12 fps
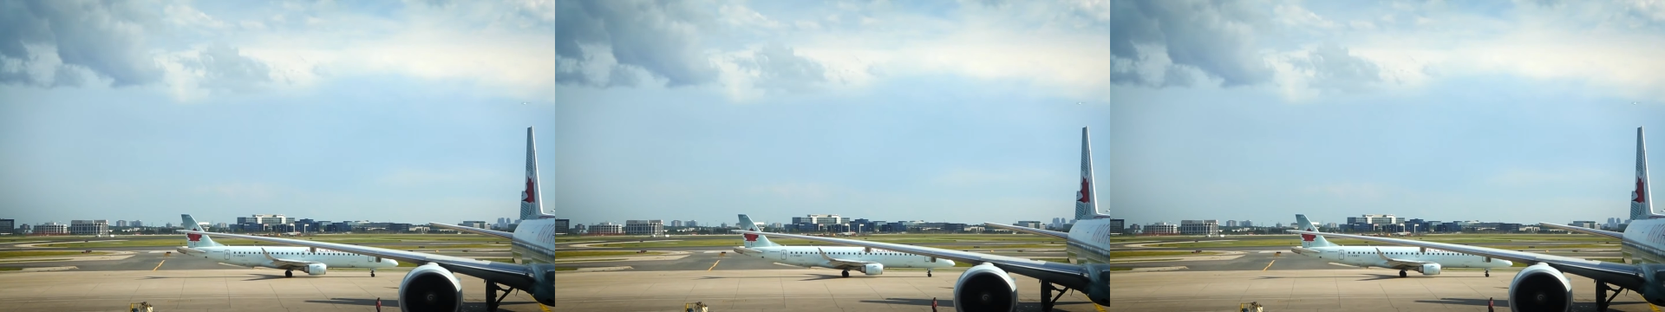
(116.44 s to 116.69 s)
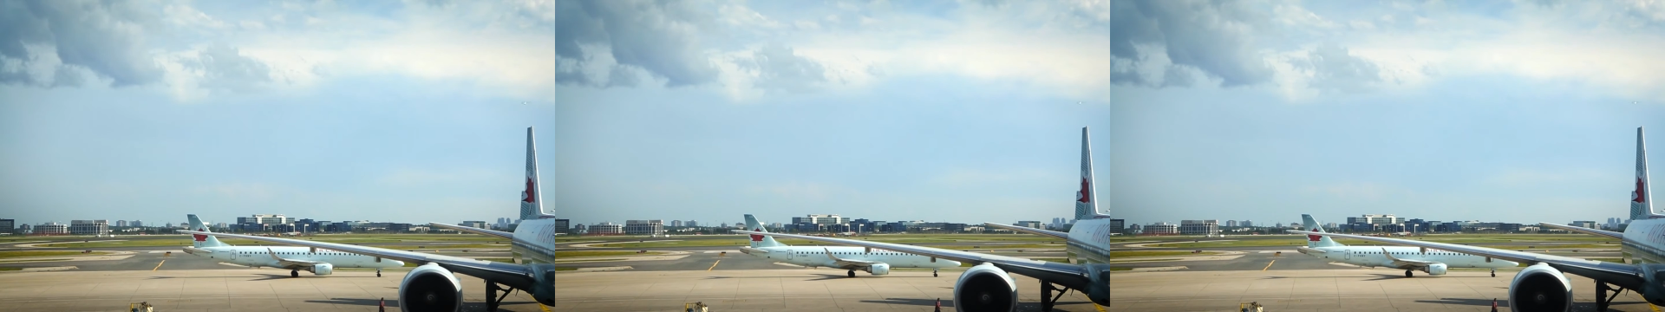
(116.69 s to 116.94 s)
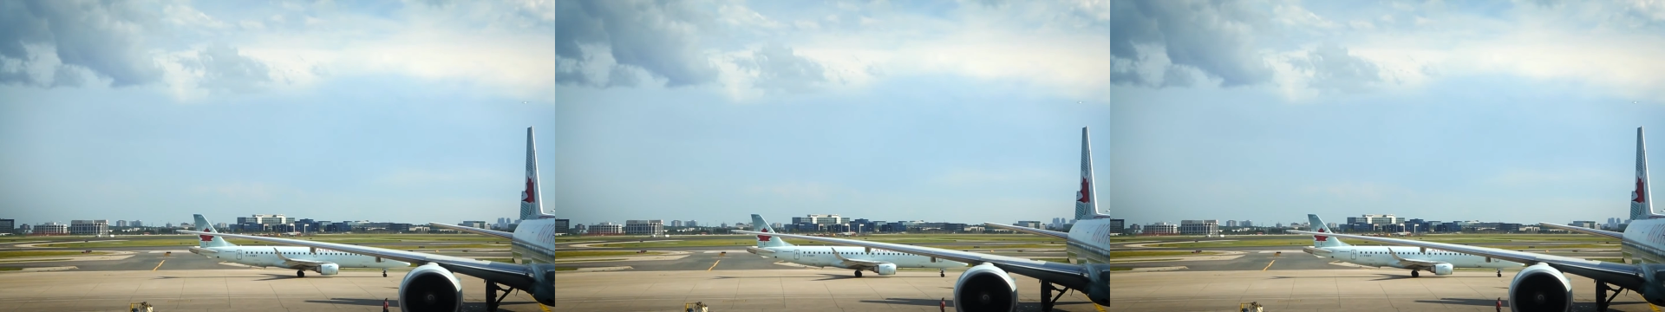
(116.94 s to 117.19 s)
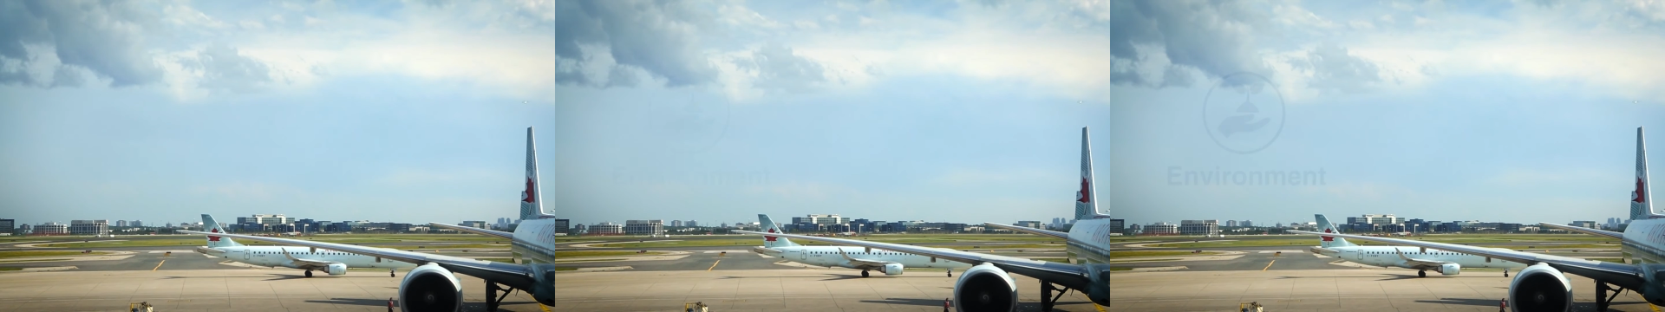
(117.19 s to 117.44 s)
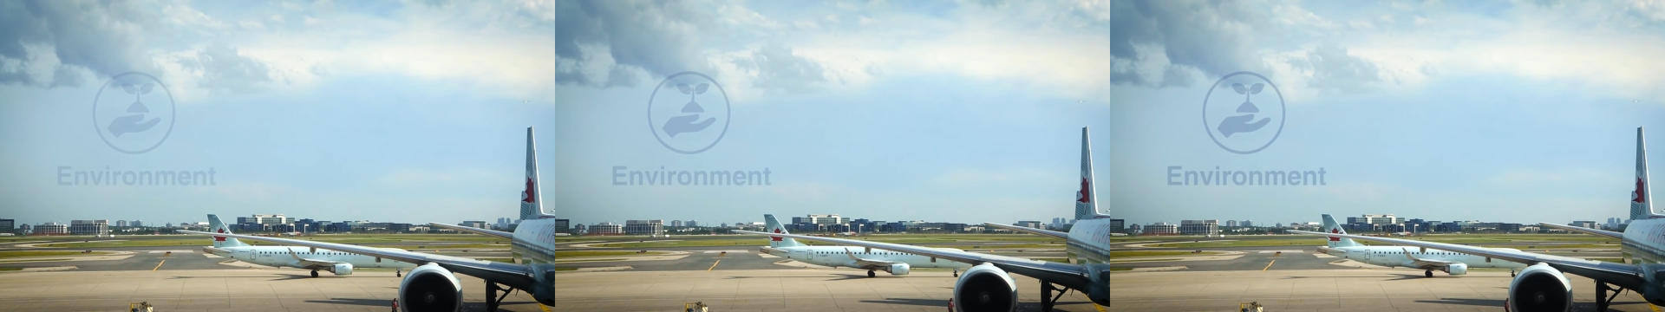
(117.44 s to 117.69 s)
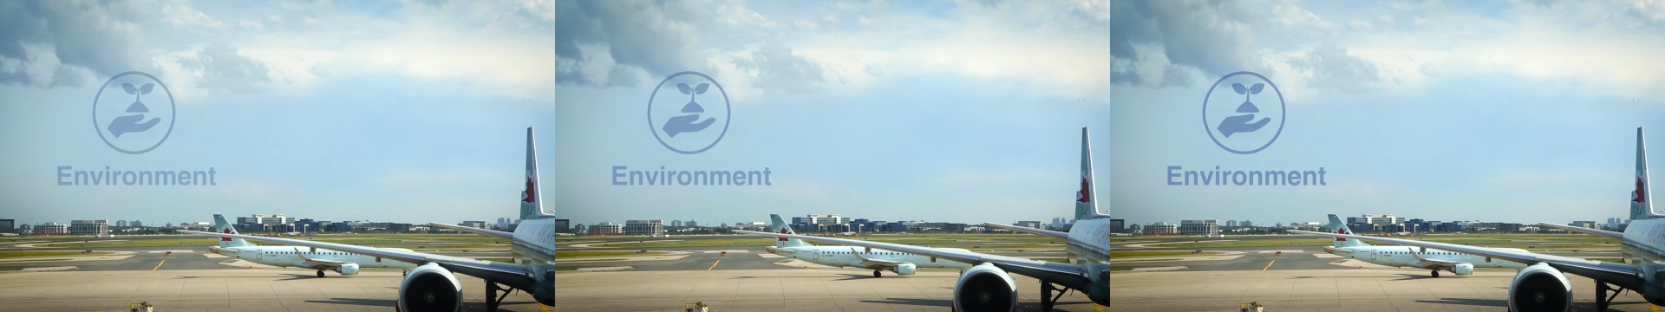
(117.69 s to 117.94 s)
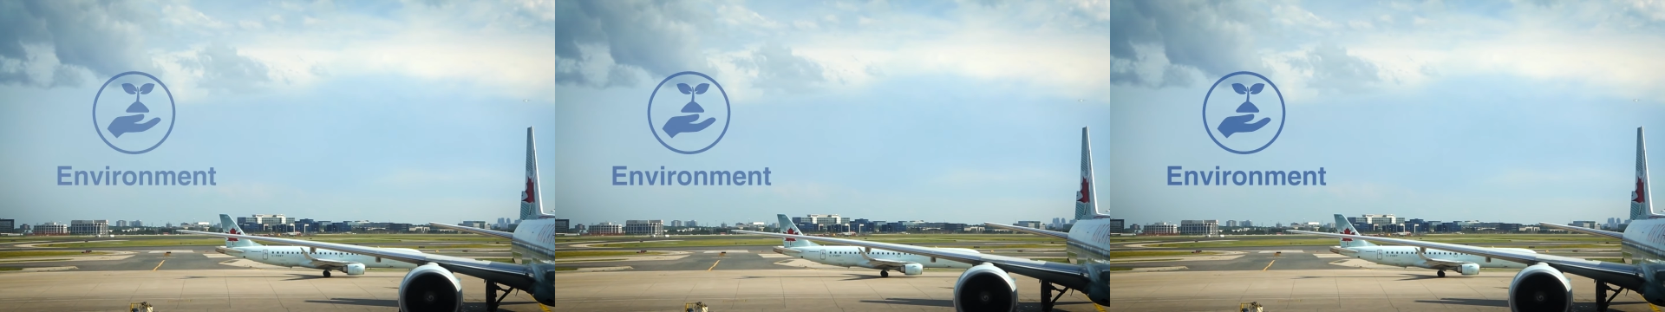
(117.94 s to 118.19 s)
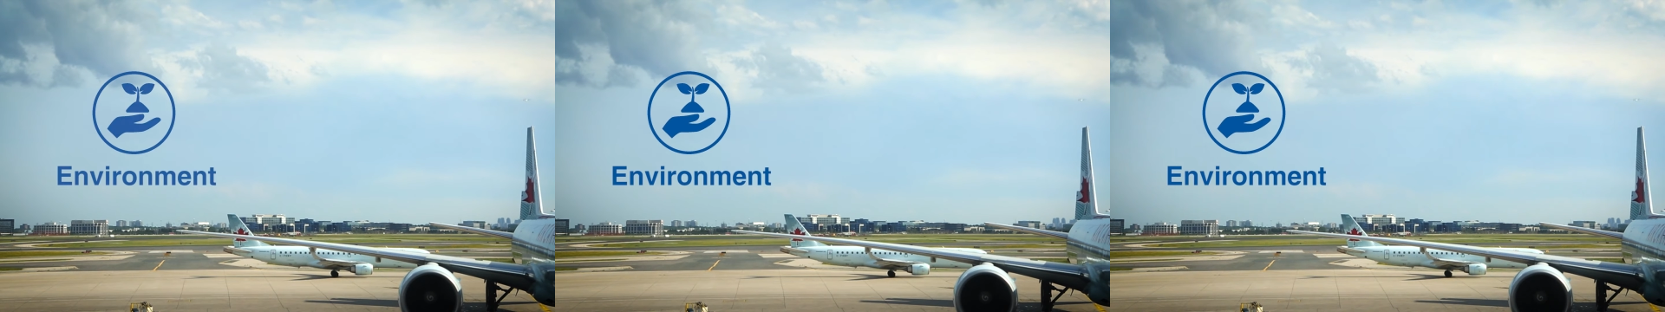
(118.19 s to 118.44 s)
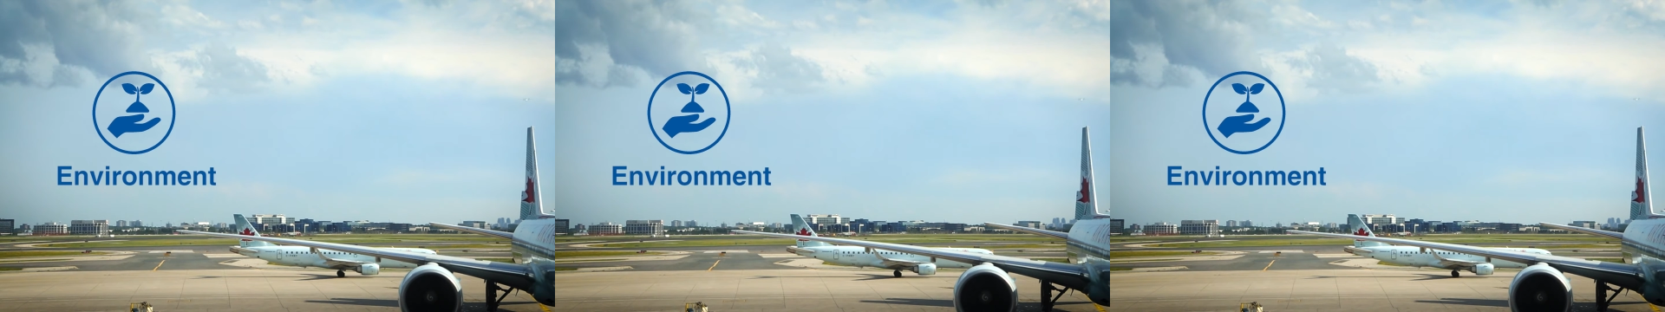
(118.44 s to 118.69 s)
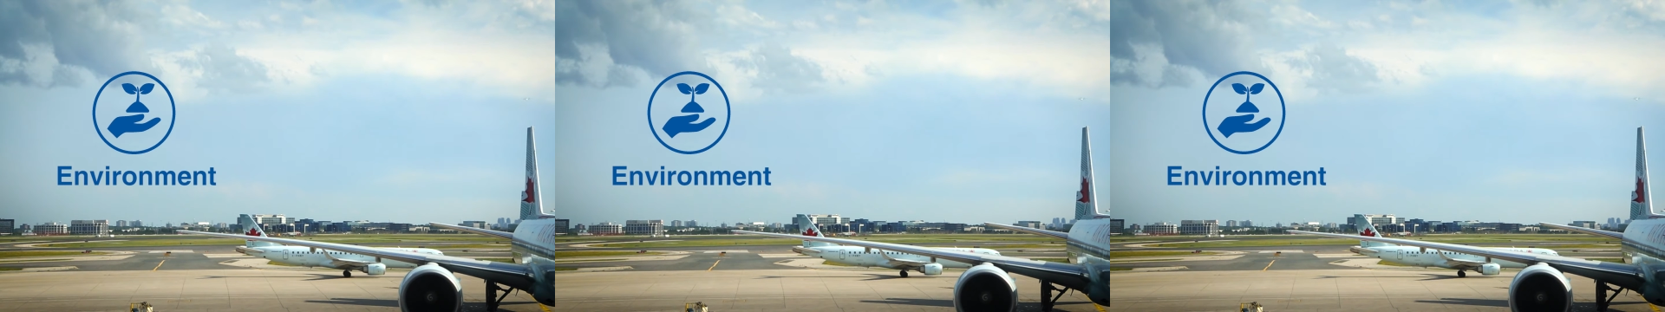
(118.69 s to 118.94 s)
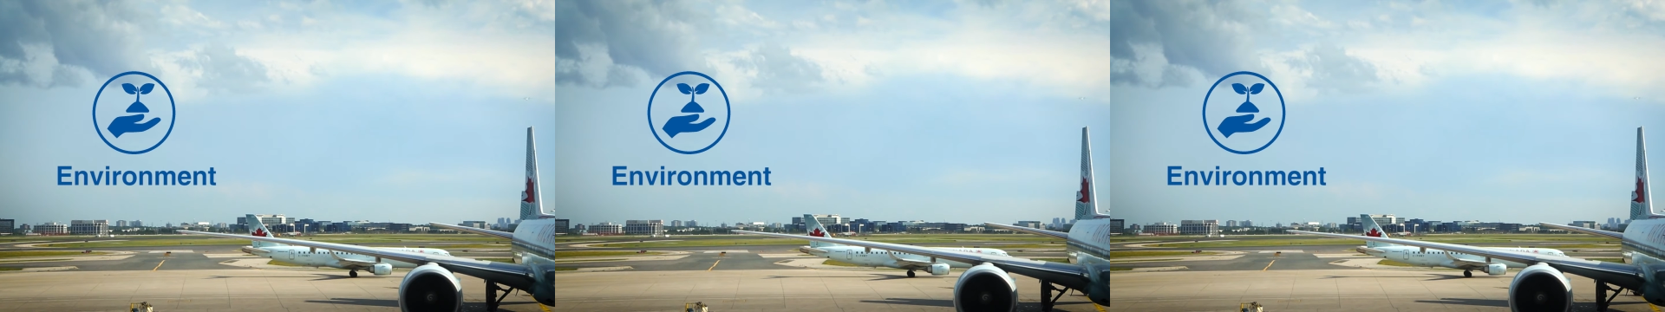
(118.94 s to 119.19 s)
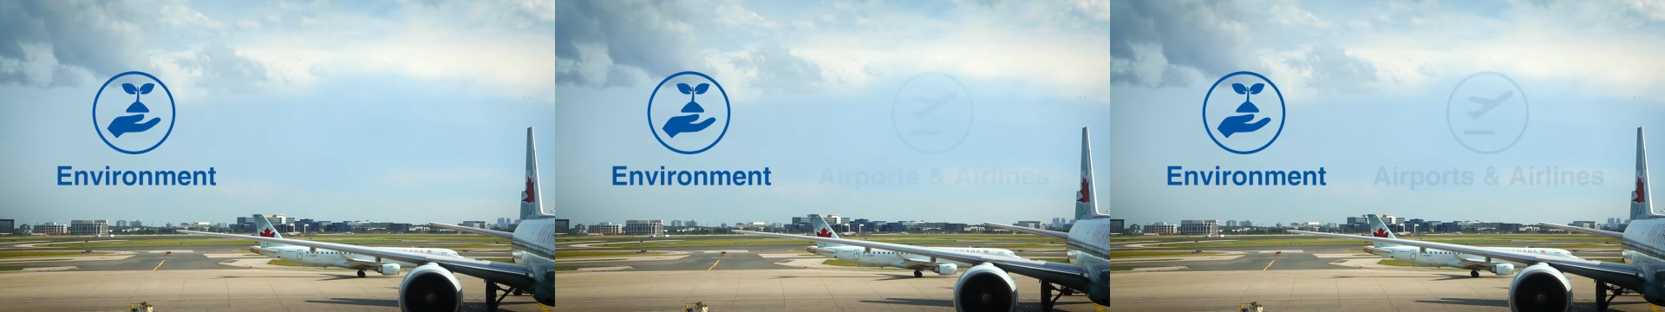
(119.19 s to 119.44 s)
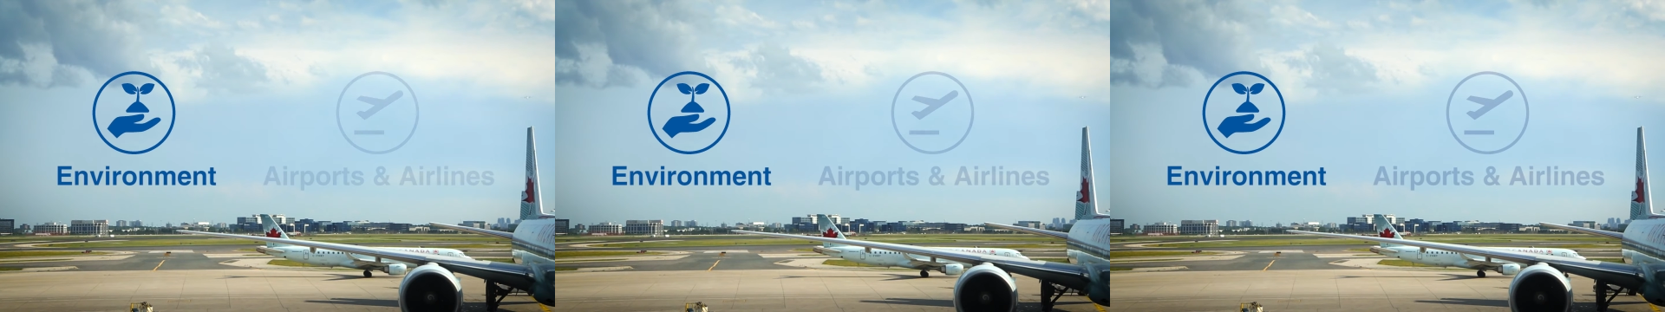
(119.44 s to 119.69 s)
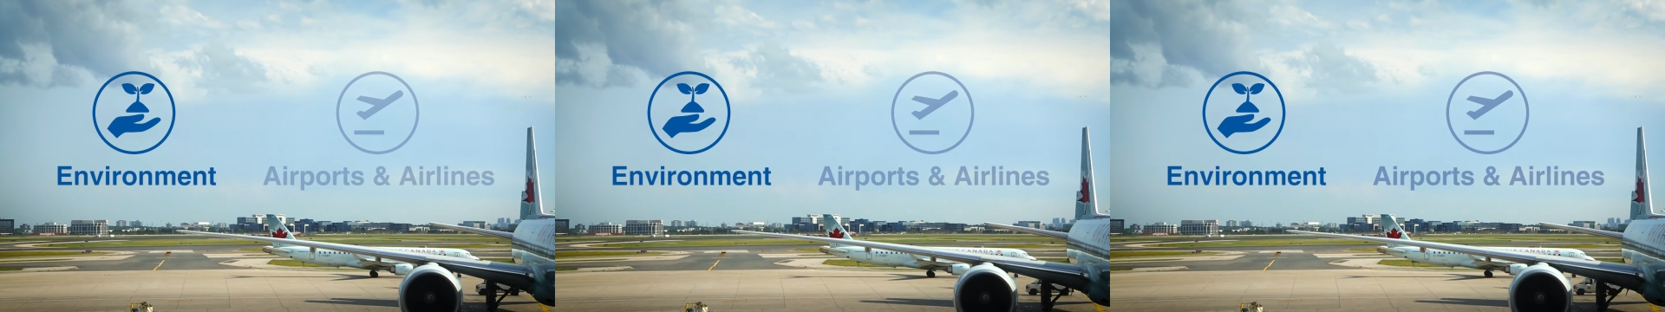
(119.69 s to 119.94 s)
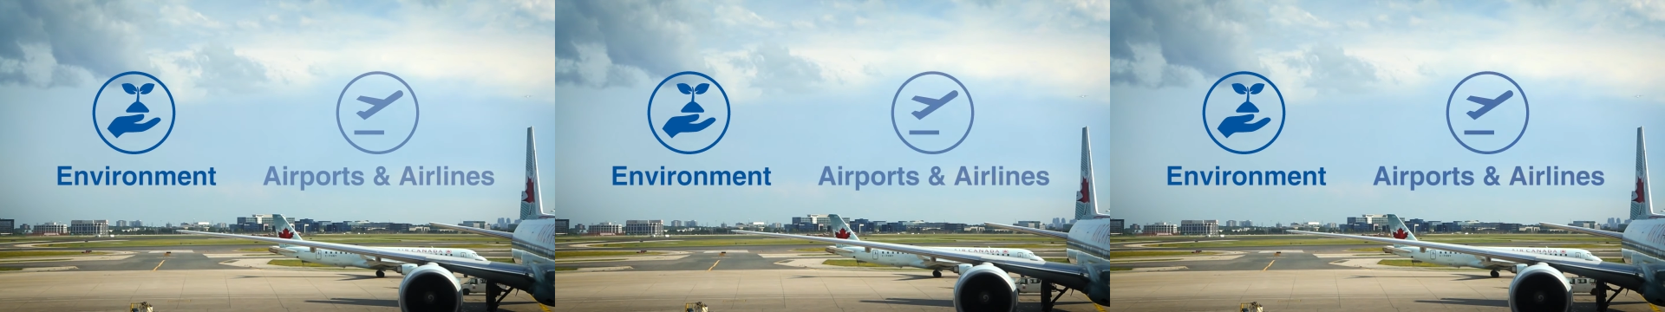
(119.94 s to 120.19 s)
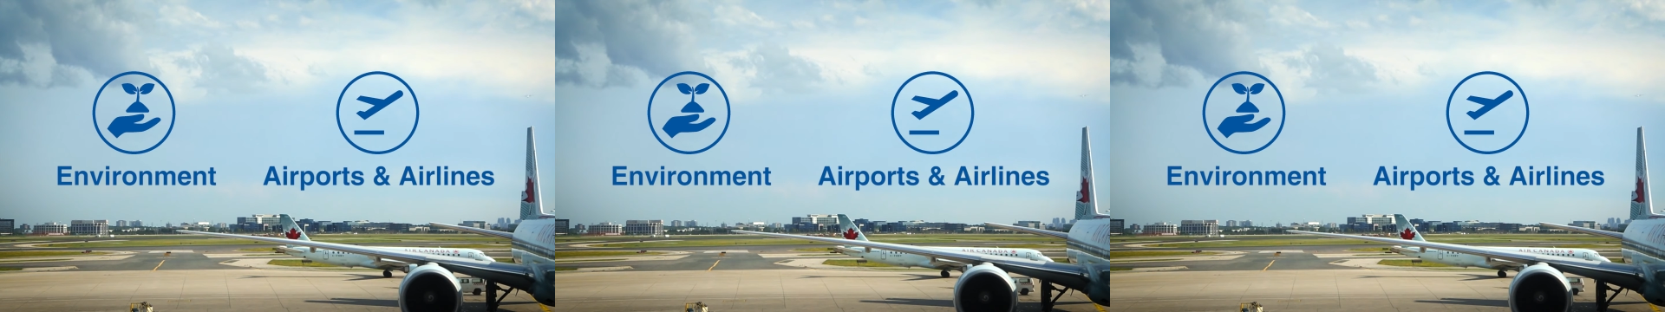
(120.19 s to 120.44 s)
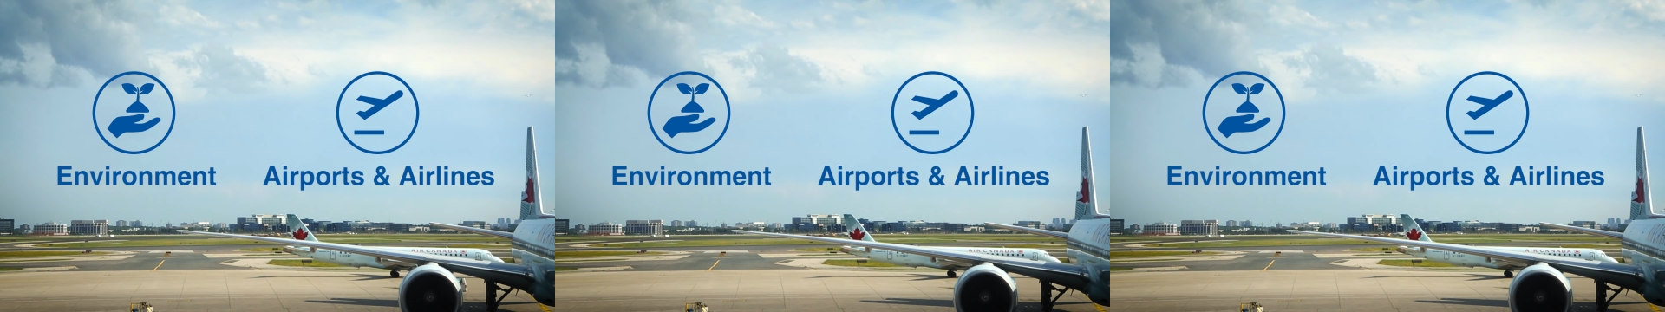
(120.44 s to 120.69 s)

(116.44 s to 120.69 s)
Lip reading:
No face is visible, so there are no lips to read.